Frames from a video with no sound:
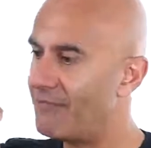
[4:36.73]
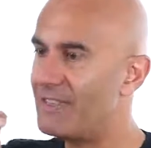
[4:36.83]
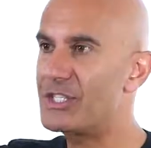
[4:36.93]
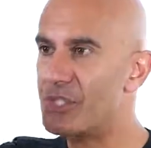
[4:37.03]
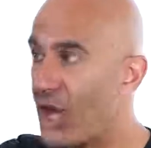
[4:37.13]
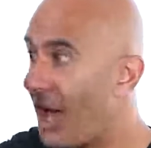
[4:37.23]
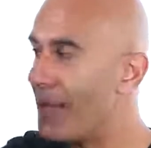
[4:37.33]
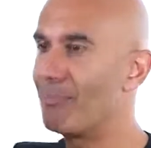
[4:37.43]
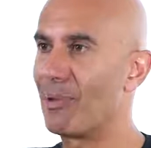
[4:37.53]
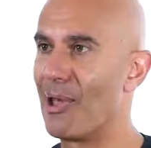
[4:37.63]
of these
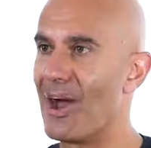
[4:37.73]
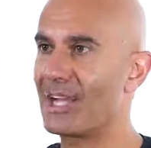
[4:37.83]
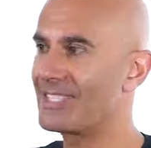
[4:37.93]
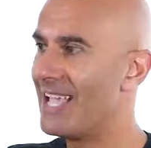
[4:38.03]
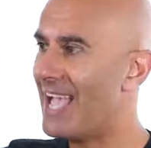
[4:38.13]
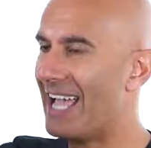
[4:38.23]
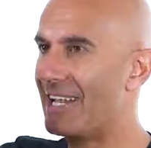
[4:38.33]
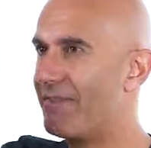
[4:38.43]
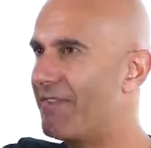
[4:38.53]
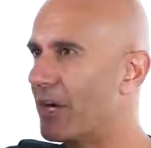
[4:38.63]
time blocks
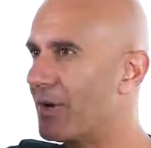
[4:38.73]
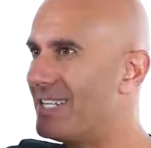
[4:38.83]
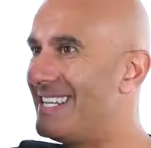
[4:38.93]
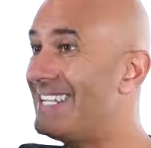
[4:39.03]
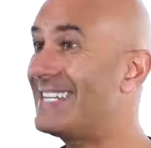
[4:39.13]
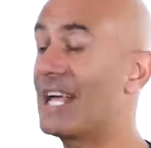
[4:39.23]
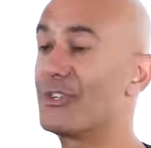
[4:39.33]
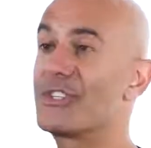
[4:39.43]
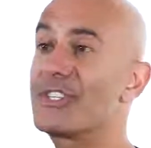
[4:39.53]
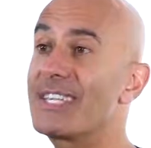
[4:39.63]
and a very
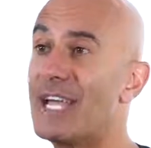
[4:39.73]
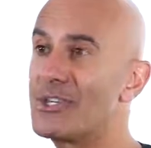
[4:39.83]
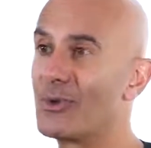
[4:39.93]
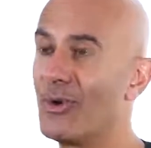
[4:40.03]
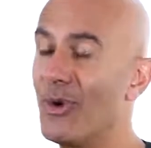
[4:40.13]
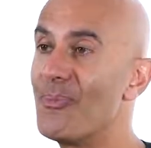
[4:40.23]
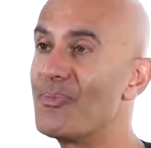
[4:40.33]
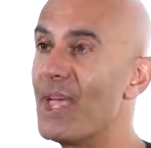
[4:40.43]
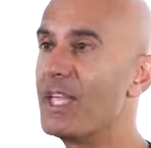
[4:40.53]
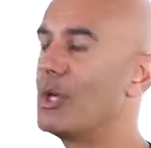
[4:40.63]
detailed schedule,
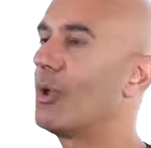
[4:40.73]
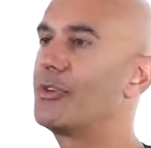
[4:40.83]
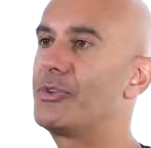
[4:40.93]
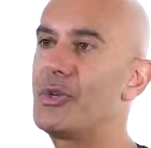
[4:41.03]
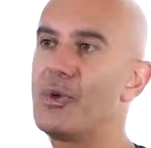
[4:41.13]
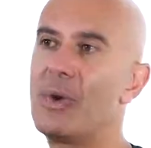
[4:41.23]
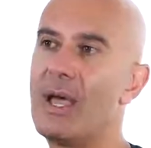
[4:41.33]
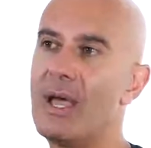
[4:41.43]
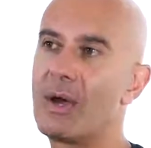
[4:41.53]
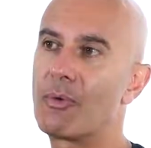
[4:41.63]
you will
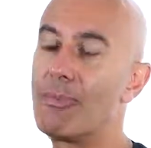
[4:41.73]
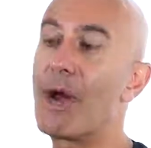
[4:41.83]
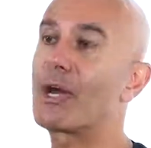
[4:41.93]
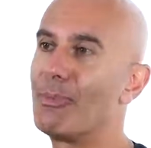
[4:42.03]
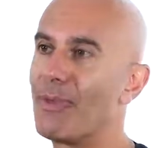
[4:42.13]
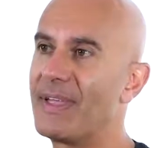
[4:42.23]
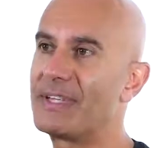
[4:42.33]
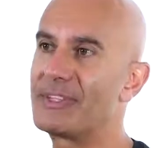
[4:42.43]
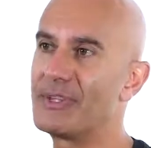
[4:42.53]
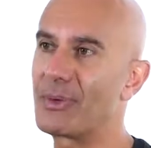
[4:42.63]
do remarkable
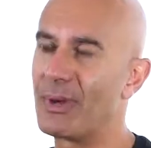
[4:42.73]
things in your